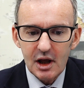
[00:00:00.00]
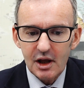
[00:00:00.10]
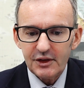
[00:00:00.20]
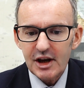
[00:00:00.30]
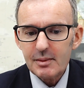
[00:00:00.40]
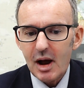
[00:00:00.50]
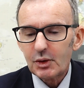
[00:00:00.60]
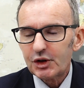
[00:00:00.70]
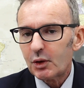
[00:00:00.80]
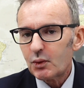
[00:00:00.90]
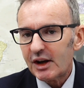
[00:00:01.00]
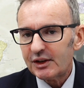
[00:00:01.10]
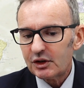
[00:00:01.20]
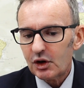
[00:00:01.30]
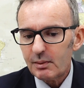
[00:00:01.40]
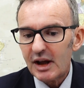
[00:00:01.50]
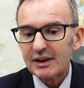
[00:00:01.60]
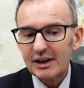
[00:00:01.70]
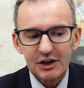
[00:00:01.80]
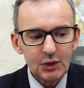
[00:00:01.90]
The email was not read until
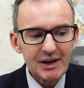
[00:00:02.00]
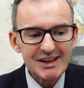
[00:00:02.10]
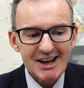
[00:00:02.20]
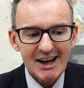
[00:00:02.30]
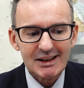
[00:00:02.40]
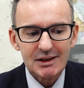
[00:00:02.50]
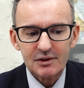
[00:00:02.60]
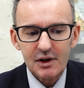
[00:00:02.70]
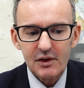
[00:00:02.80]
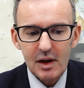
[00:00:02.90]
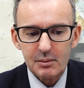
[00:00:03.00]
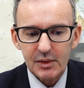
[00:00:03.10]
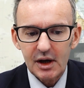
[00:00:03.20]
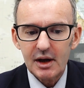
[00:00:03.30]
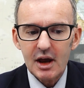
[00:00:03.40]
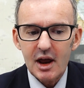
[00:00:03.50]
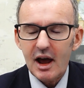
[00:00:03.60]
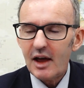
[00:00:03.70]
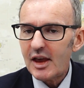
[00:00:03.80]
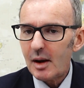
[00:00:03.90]
Monday the 22nd of November,
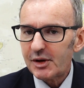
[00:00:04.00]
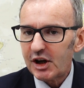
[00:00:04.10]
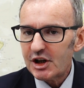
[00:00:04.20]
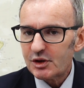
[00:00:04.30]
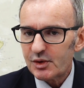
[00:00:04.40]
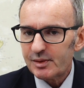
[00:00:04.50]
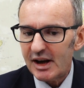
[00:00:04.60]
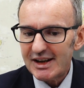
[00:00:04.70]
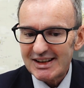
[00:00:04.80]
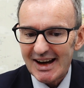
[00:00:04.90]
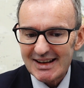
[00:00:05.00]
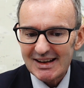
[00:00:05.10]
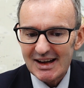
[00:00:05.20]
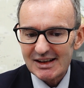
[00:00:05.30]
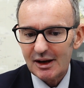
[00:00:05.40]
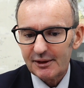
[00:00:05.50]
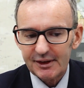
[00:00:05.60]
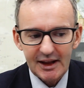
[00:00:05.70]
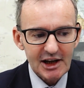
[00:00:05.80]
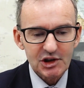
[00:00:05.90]
and the application was made 10 days after
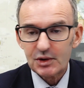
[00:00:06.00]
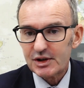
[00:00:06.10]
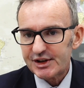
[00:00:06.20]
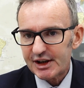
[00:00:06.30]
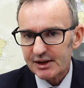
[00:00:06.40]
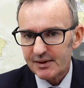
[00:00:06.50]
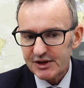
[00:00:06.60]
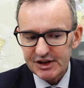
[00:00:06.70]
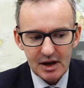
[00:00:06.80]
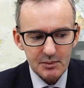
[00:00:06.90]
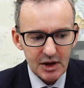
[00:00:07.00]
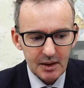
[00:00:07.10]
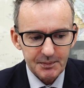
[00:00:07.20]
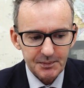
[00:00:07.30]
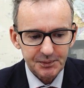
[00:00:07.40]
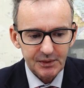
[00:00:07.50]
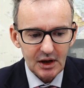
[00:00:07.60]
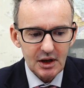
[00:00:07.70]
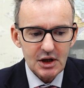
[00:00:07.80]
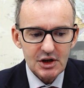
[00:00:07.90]
that on the 6th of December.
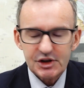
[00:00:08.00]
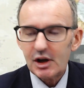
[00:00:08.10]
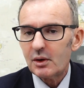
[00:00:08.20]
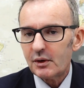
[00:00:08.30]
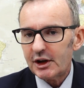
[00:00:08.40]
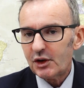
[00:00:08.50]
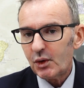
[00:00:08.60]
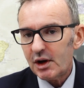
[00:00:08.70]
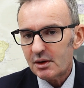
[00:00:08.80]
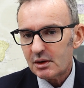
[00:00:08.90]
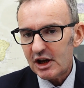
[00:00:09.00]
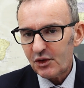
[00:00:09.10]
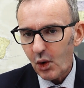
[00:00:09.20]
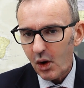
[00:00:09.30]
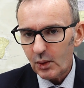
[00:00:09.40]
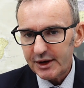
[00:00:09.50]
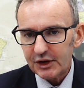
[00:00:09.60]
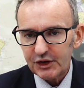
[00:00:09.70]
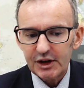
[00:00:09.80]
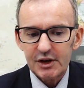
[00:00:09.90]
So that if what we
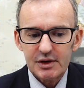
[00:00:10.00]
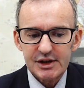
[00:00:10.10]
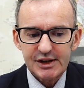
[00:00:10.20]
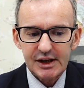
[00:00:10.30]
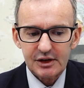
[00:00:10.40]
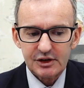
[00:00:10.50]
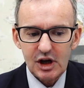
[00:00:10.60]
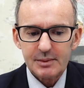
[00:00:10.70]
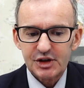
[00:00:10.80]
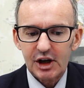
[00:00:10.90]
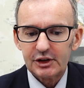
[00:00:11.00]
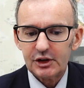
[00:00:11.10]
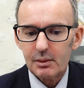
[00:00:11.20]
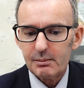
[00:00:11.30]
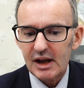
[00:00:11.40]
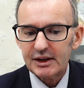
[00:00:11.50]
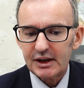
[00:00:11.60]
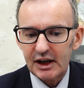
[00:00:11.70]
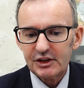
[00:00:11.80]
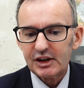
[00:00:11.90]
consider is that time started on
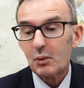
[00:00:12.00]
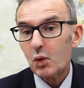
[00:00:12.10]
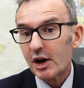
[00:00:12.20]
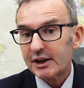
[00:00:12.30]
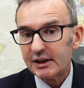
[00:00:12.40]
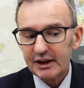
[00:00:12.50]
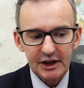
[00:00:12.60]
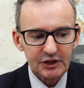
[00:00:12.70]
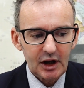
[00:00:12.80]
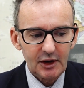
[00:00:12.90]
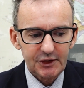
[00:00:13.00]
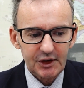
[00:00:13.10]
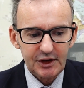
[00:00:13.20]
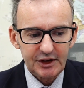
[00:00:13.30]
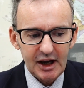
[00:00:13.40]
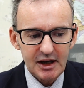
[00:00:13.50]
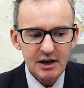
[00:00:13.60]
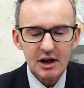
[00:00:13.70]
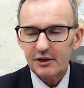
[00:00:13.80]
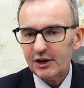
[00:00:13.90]
Monday, 10 working days after the date,
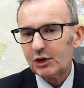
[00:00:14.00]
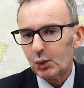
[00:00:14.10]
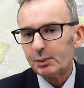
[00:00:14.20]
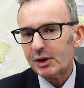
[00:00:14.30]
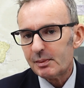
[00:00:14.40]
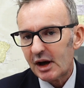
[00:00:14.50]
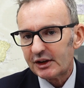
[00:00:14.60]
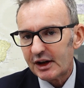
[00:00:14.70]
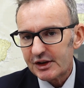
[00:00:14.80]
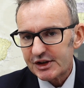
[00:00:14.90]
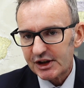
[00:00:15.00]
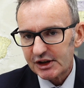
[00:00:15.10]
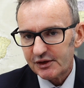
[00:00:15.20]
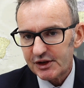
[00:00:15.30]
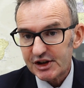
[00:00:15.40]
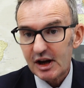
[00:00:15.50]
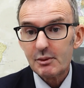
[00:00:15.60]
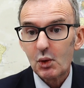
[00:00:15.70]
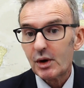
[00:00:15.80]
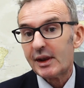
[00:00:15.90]
this would be Monday the 6th of
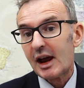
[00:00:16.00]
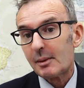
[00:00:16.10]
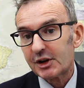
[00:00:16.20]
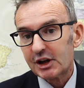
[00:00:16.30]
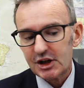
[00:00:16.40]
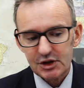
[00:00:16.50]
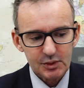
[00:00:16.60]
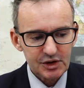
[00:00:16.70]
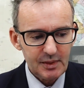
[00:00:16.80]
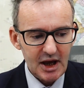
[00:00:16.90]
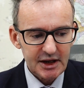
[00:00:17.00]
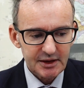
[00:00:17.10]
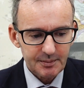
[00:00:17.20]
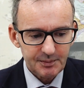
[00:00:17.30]
December when the application was made.